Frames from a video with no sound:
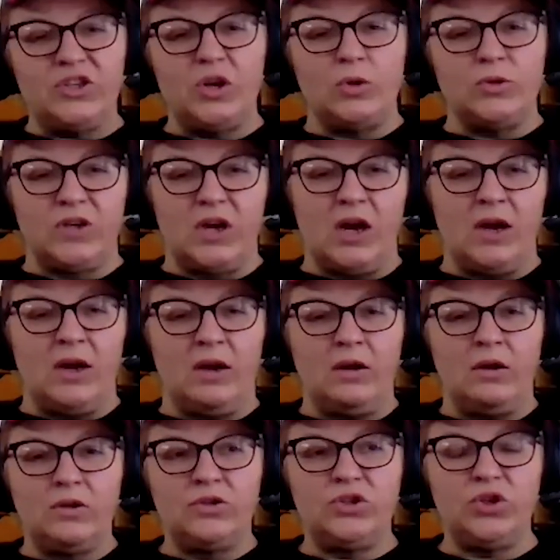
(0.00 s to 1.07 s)
goes on
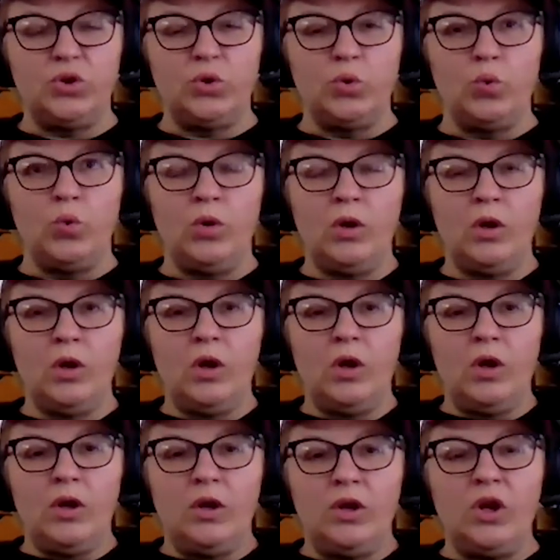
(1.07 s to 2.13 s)
to,
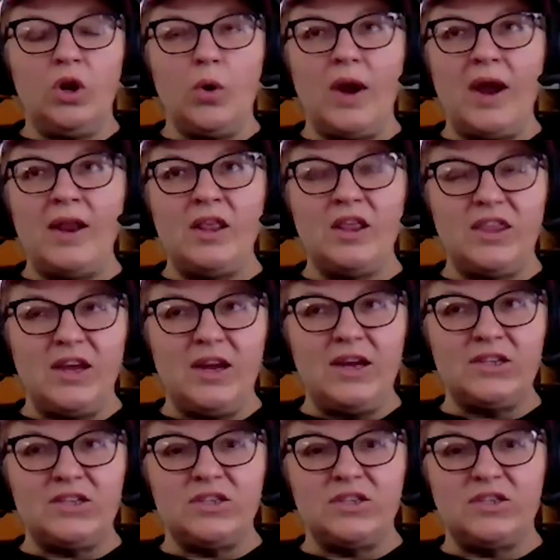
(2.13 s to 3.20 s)
and the thing
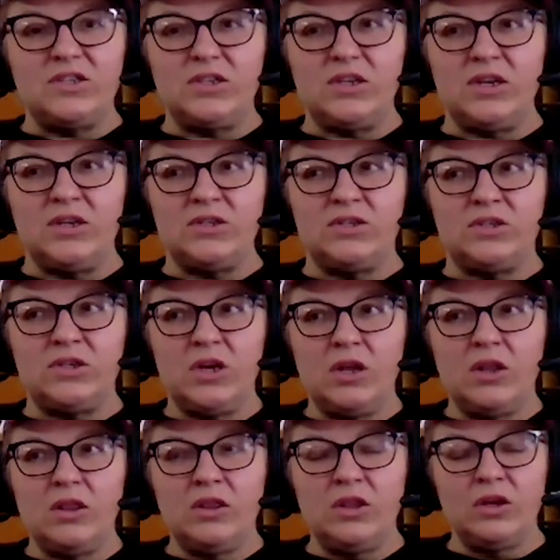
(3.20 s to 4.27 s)
is
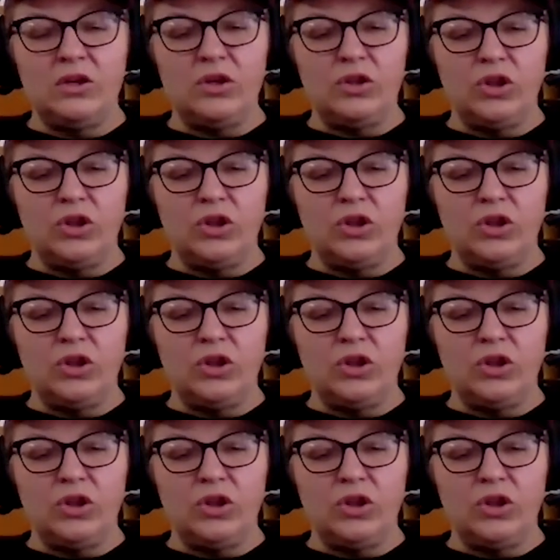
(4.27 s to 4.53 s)
the